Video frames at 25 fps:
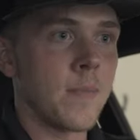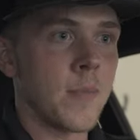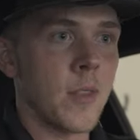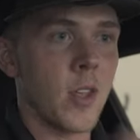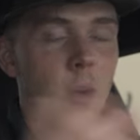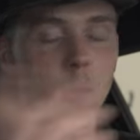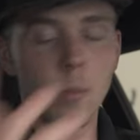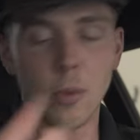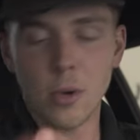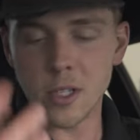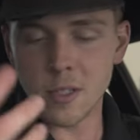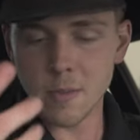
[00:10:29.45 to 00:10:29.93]

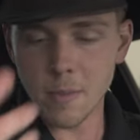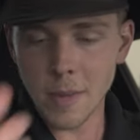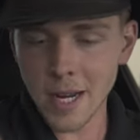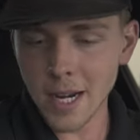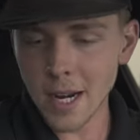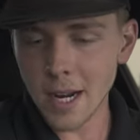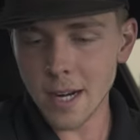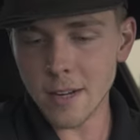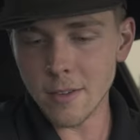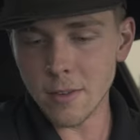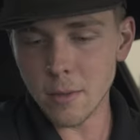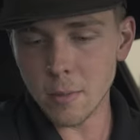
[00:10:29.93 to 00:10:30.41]
Y'all boys may
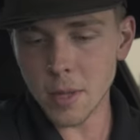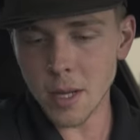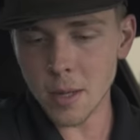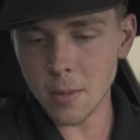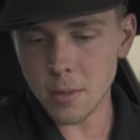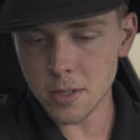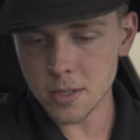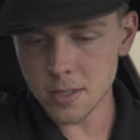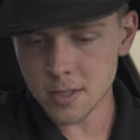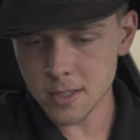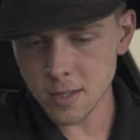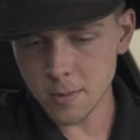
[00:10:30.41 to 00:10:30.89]
not even be
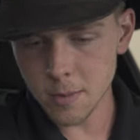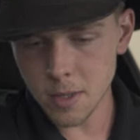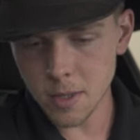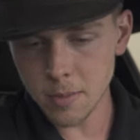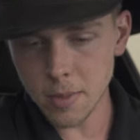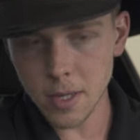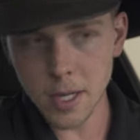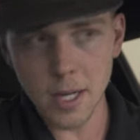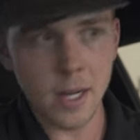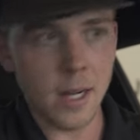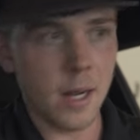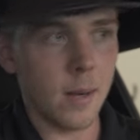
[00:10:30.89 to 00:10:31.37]
able to see me,
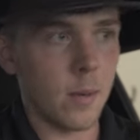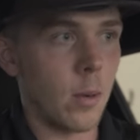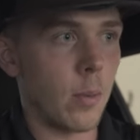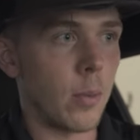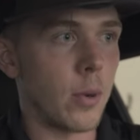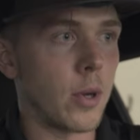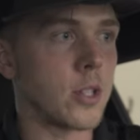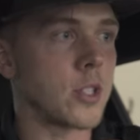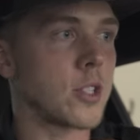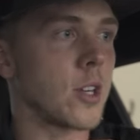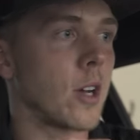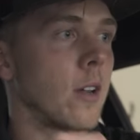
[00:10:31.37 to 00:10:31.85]
but I'm gonna
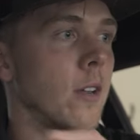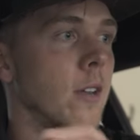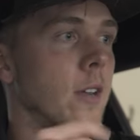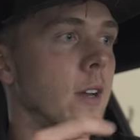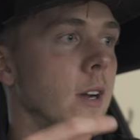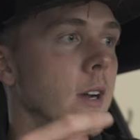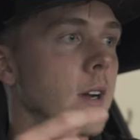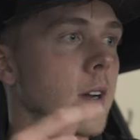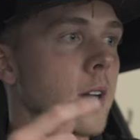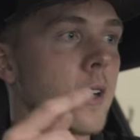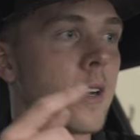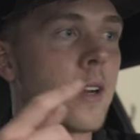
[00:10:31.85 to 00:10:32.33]
put y'all
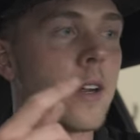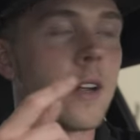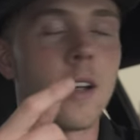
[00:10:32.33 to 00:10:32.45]
there